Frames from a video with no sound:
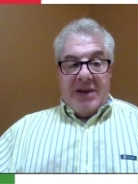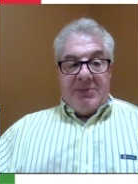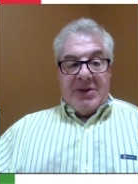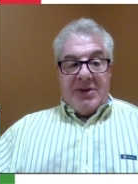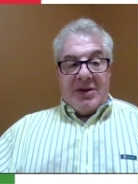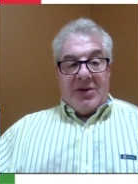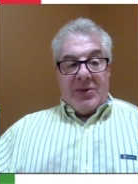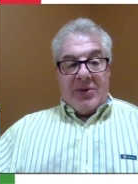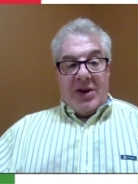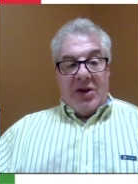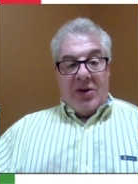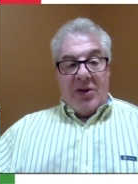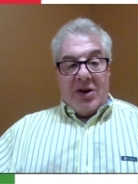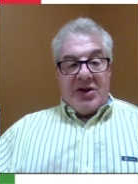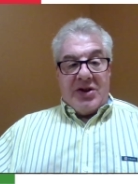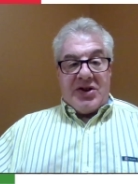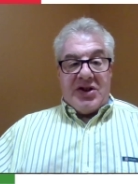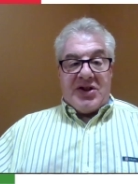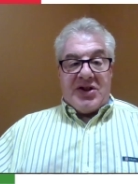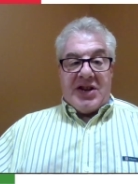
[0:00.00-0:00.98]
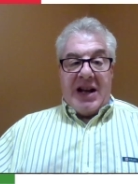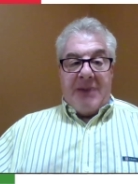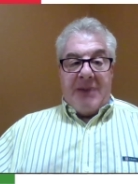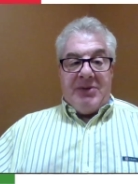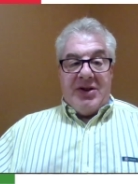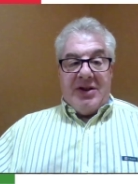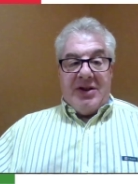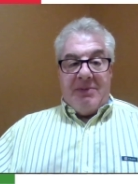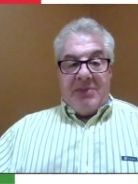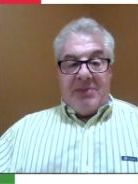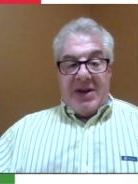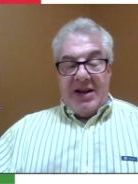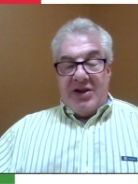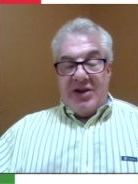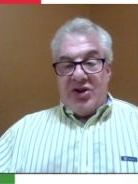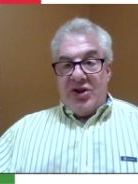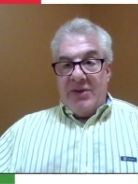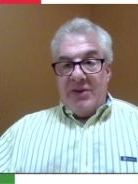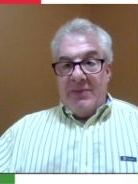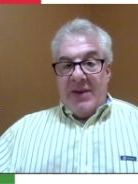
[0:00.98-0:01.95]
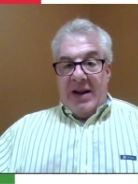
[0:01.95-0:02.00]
the three horse, Escape to the Beach.